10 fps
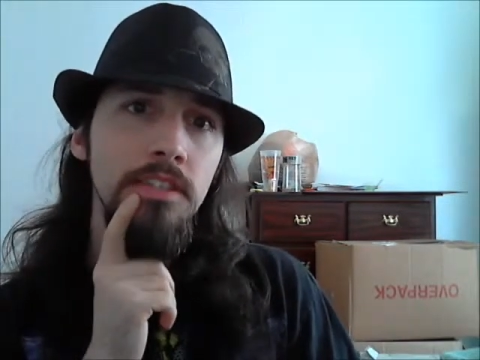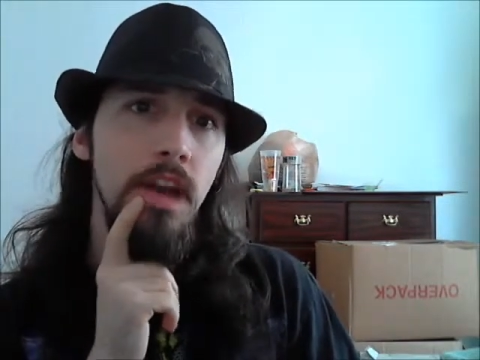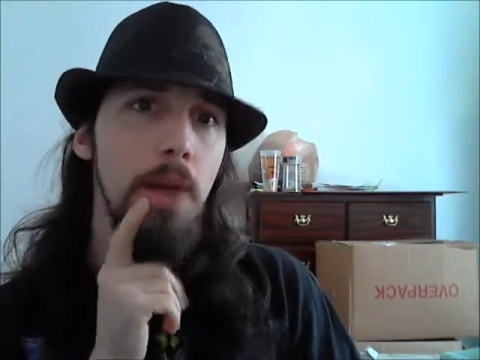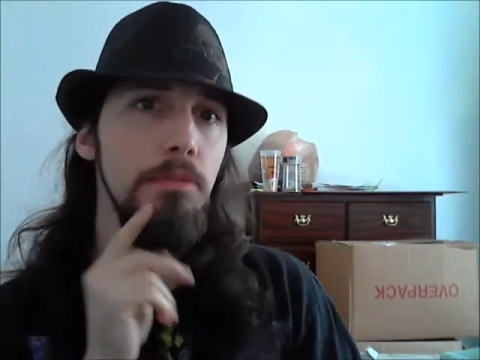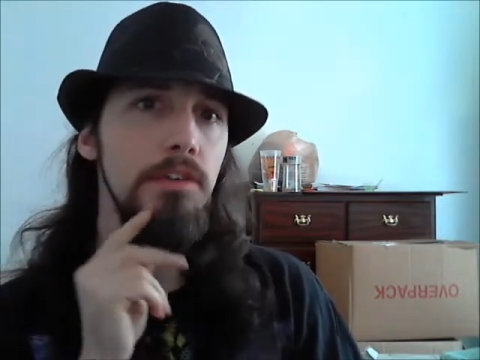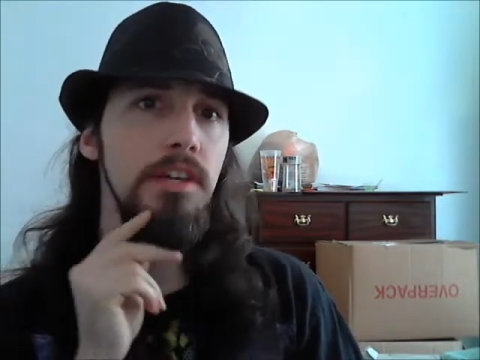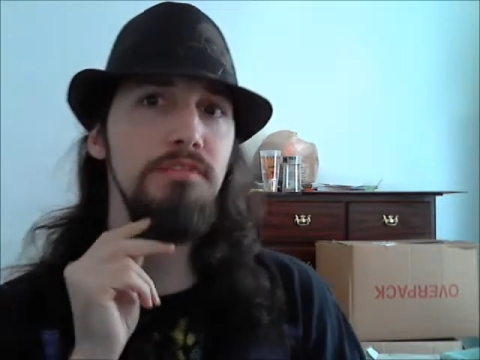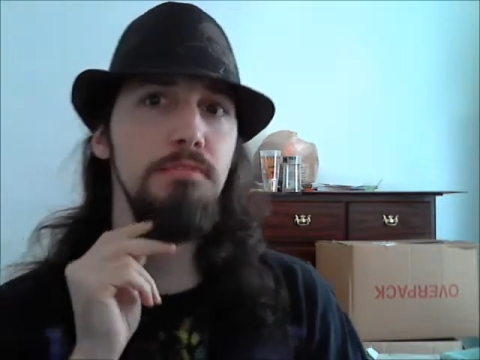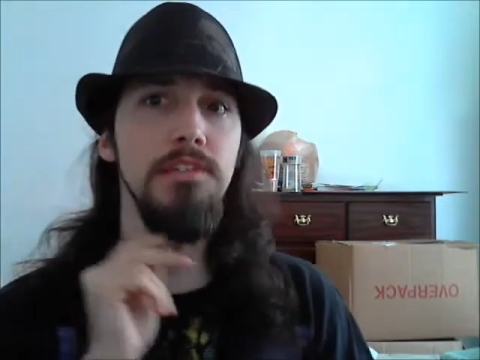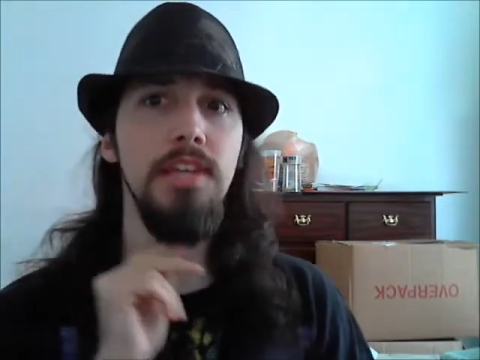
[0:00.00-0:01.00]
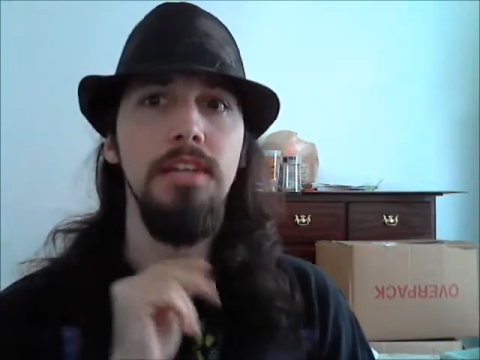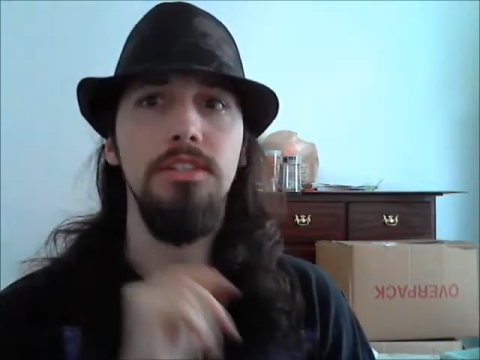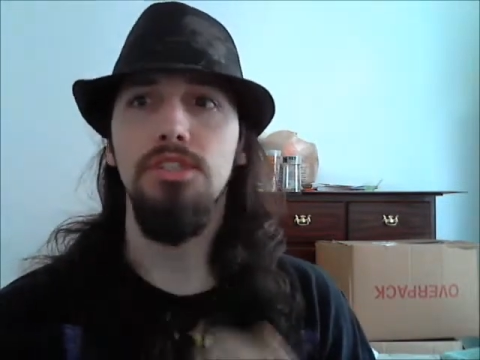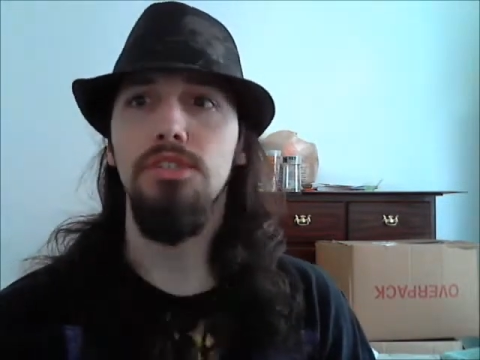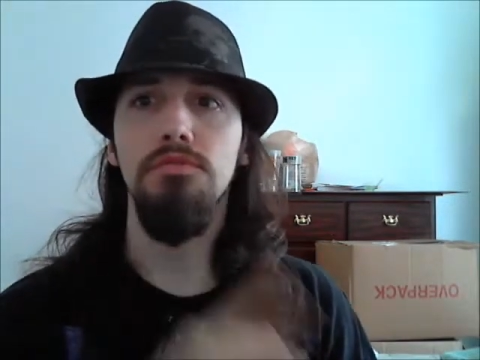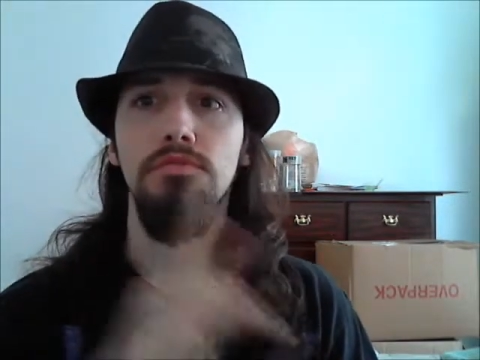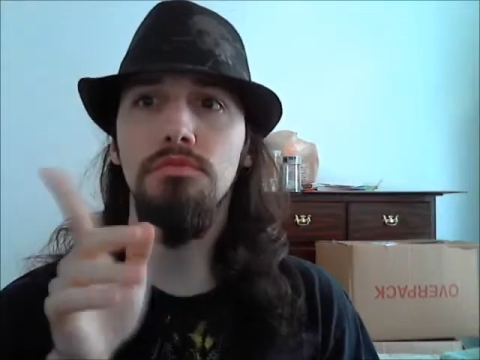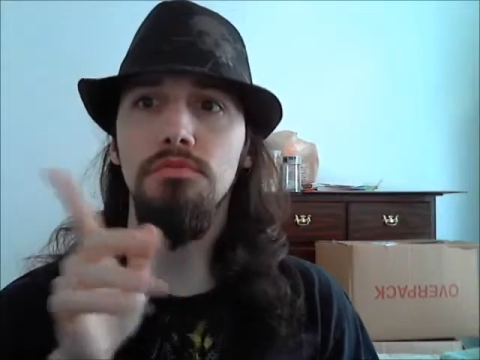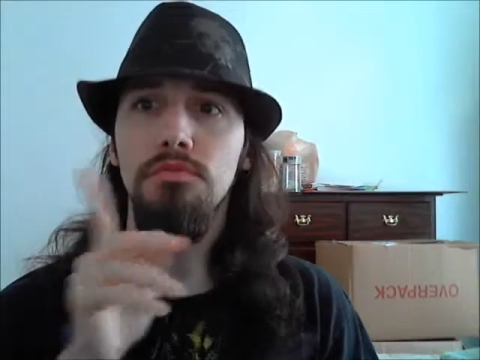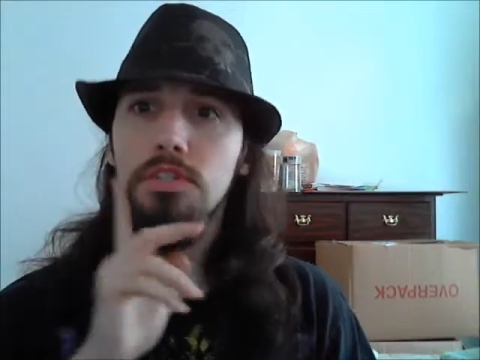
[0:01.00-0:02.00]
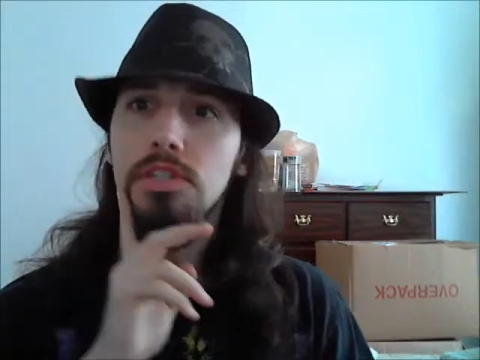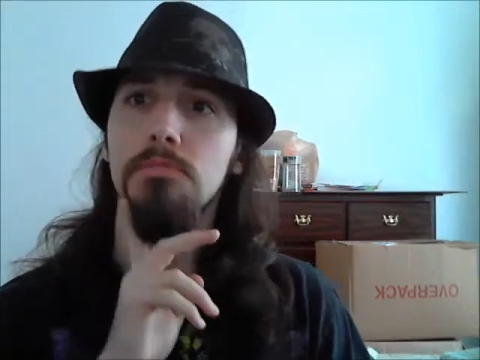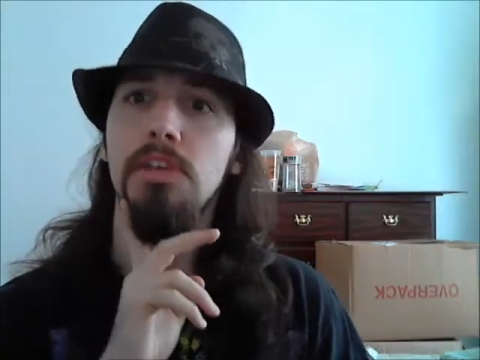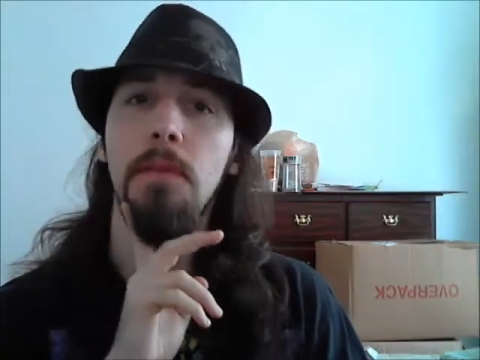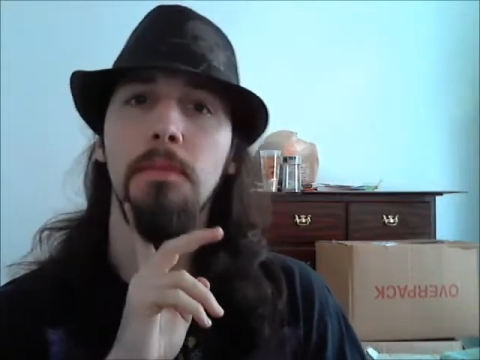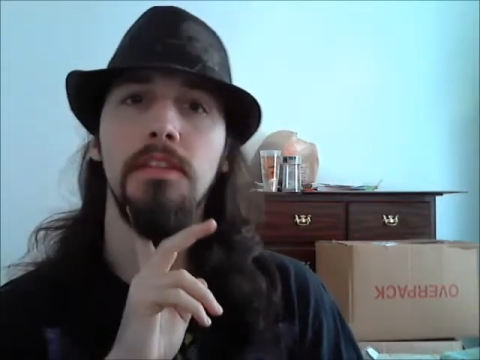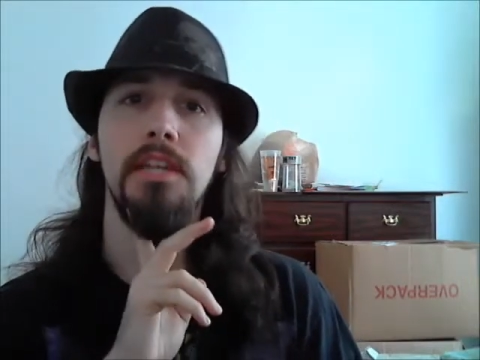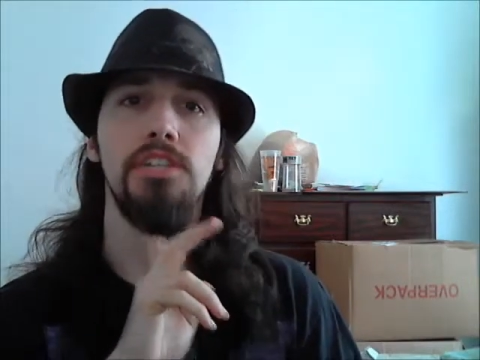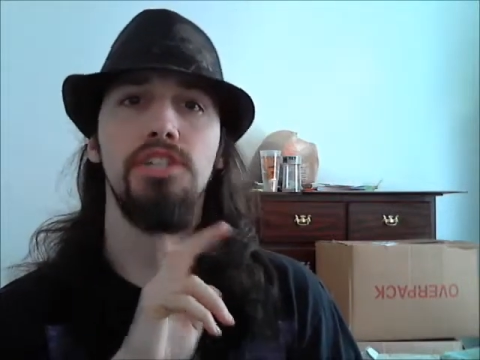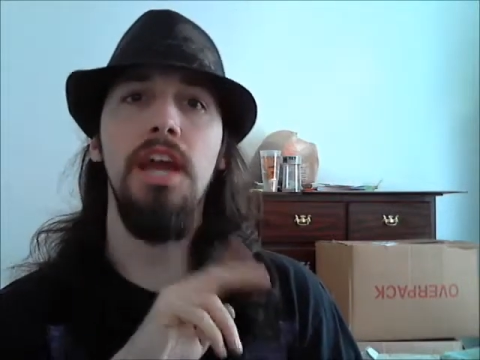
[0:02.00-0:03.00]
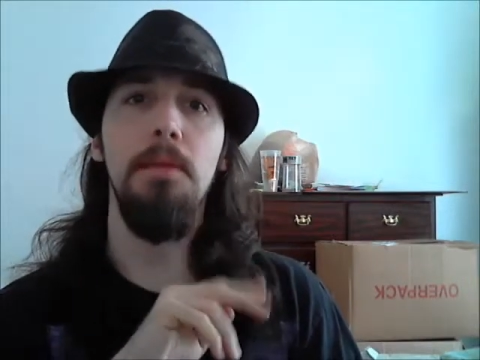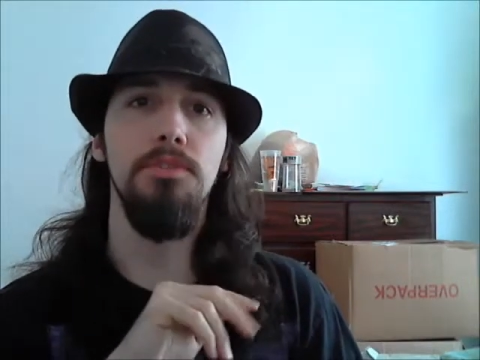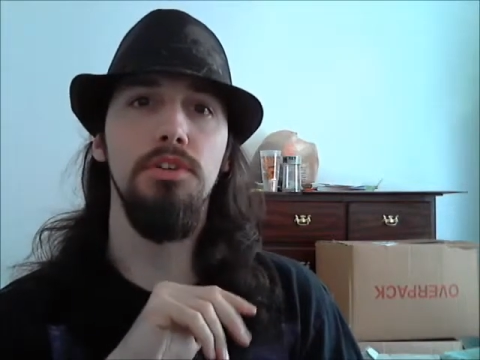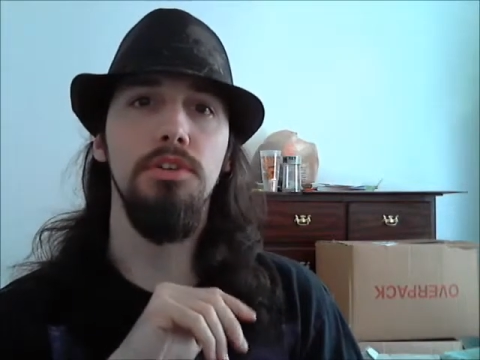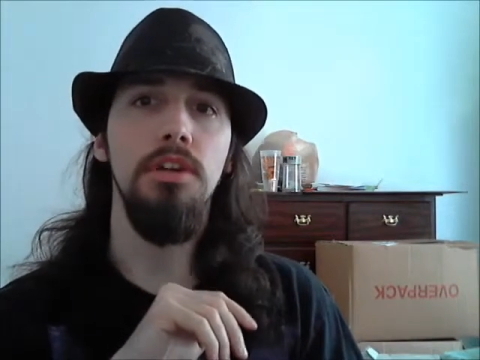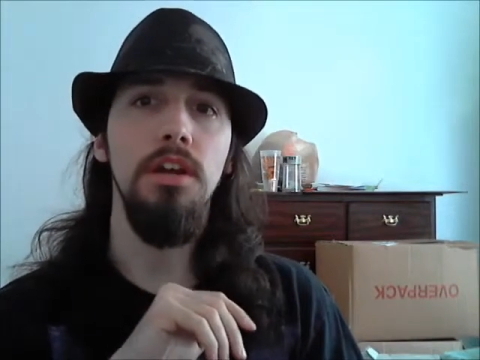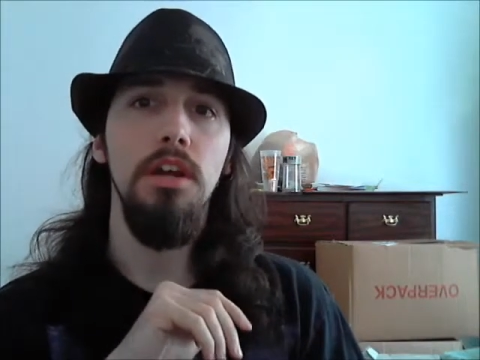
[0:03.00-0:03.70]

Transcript: I believe pertains to sometime in the next chapter,